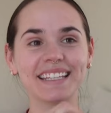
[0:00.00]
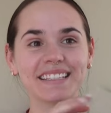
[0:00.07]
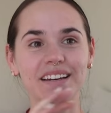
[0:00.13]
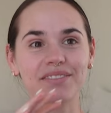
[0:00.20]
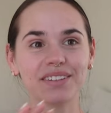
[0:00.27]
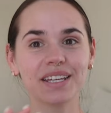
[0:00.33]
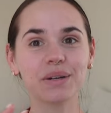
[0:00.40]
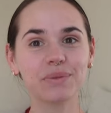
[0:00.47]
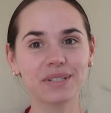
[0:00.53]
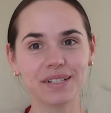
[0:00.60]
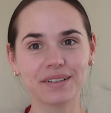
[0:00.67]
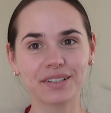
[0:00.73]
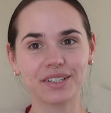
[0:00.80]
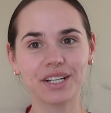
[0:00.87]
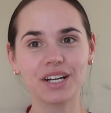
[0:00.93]
It definitely was a
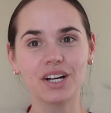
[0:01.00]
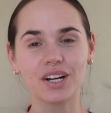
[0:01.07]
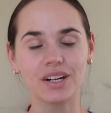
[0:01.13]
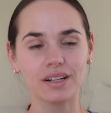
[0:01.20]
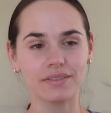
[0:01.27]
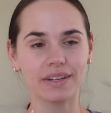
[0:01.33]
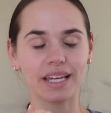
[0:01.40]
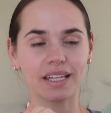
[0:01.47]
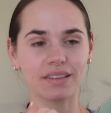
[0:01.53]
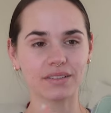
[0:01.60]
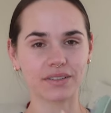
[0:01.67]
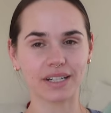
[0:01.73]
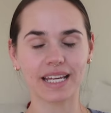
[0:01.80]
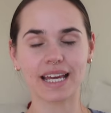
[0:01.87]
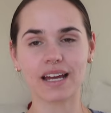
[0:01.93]
learning curve in
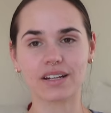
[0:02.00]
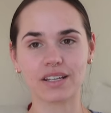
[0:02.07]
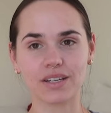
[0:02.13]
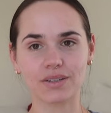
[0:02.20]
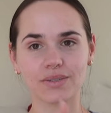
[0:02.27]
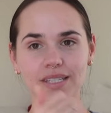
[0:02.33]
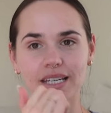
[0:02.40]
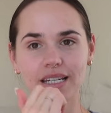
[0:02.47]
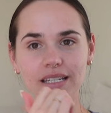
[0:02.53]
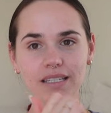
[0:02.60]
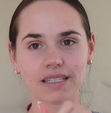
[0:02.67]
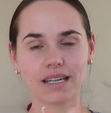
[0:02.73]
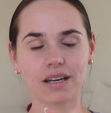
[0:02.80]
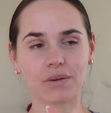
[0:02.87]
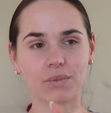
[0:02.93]
learning how to use
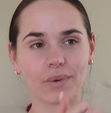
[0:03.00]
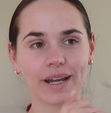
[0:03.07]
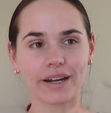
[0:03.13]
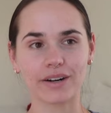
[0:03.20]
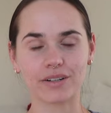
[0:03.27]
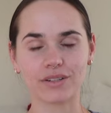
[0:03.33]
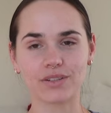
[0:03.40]
this and where